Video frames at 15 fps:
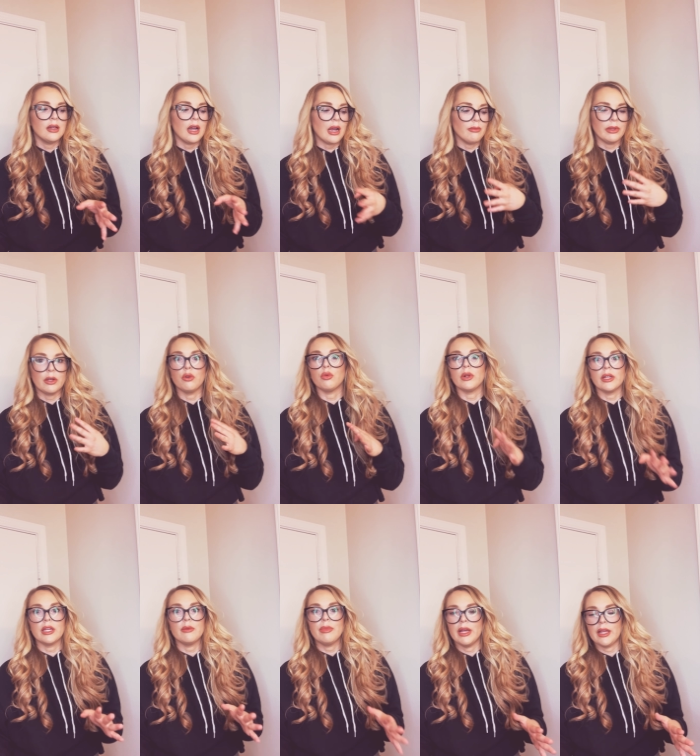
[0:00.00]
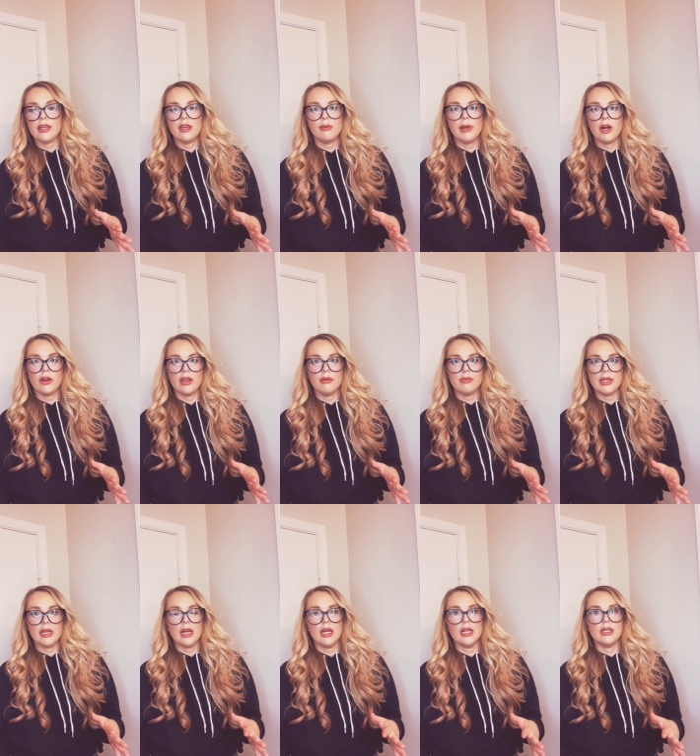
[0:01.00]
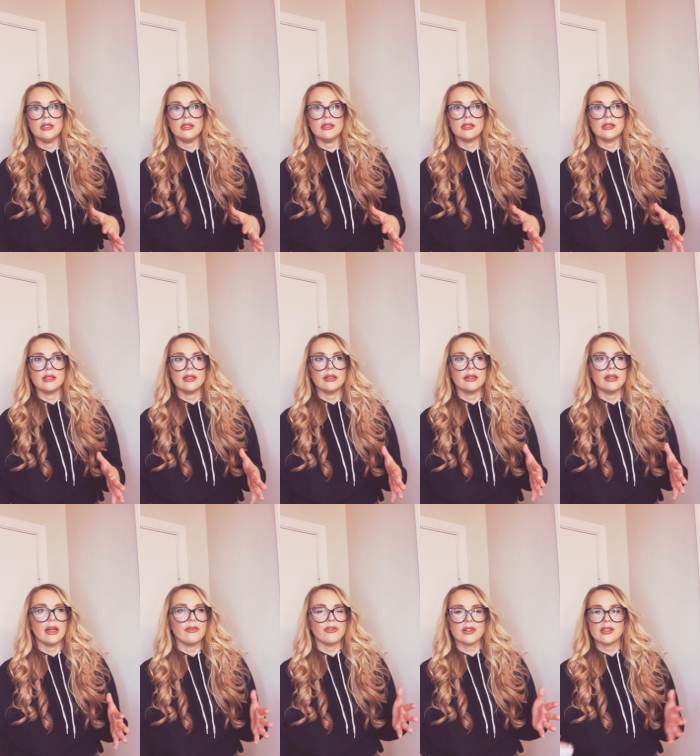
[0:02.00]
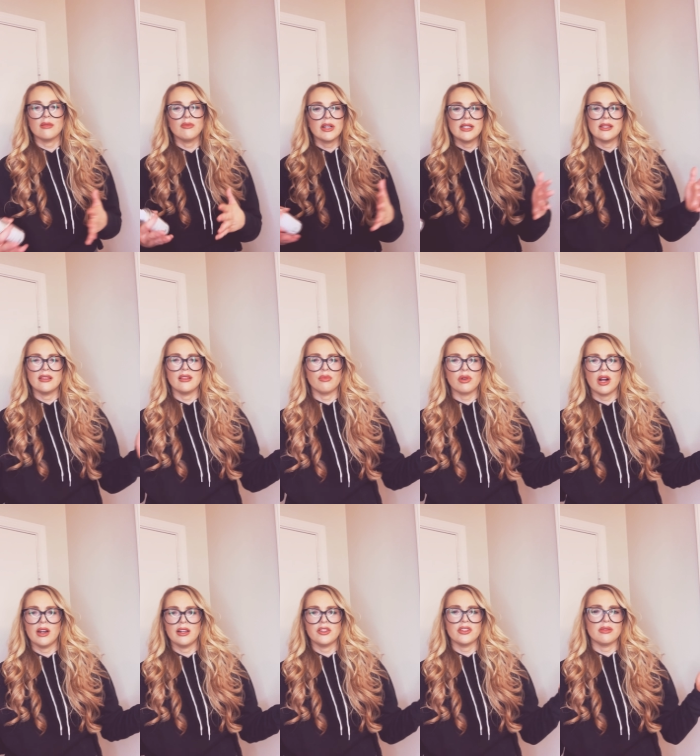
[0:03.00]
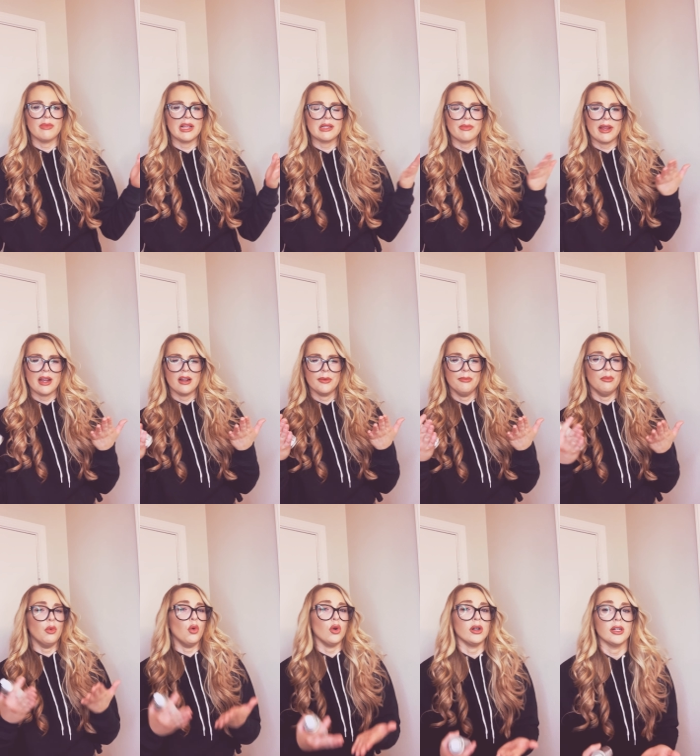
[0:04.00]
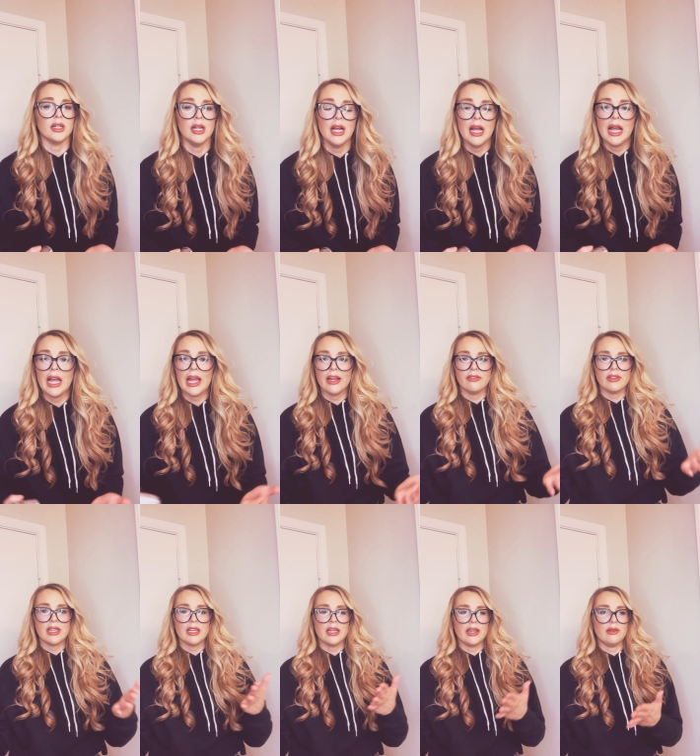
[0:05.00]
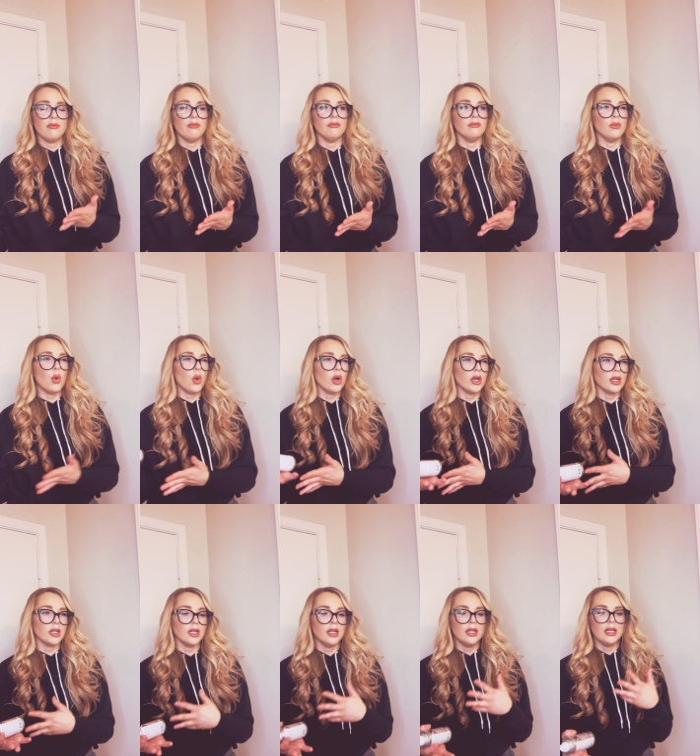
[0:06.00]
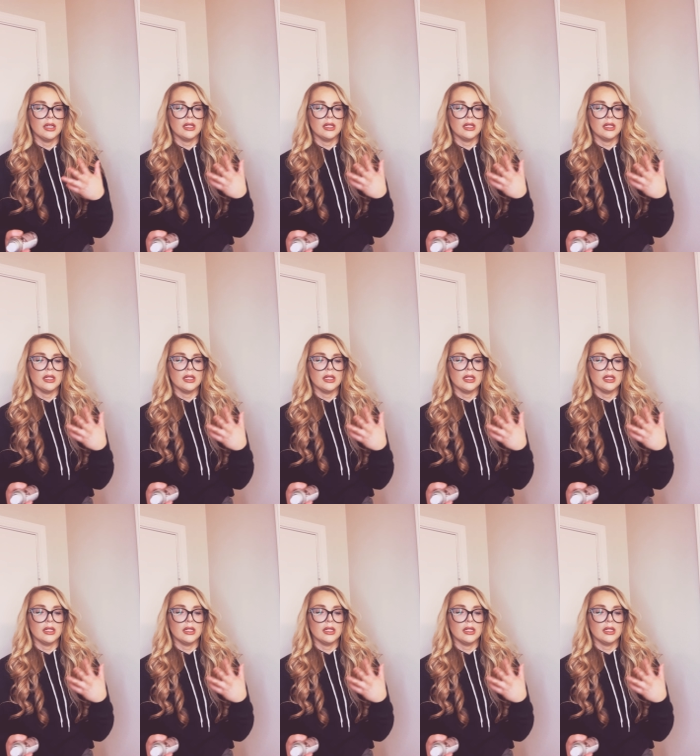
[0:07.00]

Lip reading: I'm like really picky about it because for some reason the product just makes my hair more heavy and more